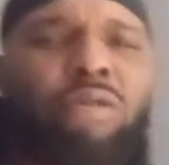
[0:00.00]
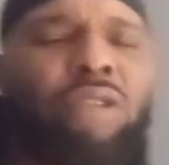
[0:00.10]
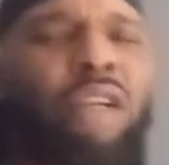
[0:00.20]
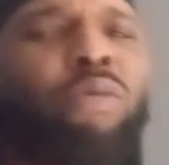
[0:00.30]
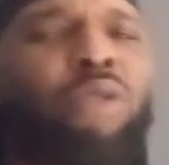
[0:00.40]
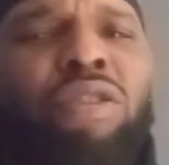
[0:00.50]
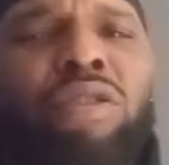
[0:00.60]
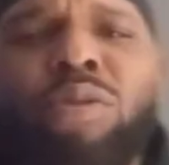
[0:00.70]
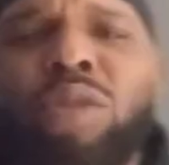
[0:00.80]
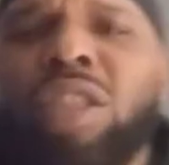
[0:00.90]
don't know
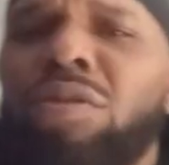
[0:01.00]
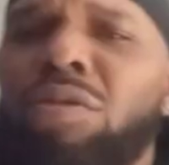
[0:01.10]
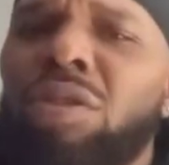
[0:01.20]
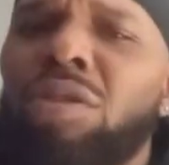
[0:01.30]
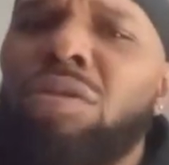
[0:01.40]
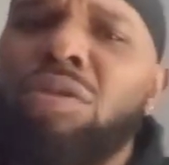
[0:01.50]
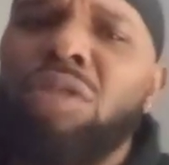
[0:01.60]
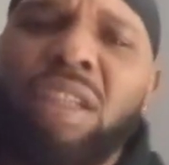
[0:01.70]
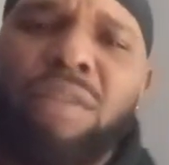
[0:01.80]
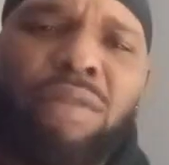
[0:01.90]
what you do is you you,
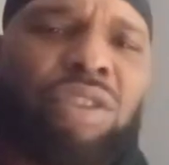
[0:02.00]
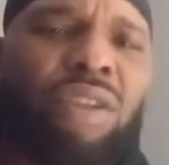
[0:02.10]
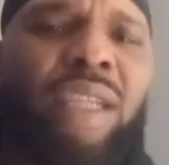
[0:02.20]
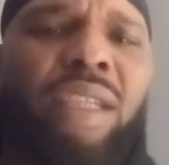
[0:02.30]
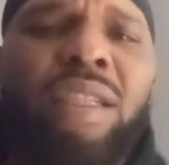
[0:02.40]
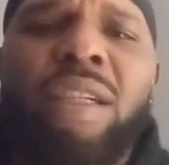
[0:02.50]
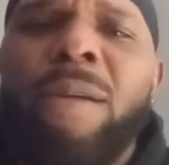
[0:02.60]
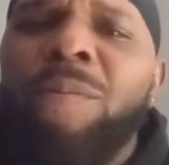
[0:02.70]
you infiltrate.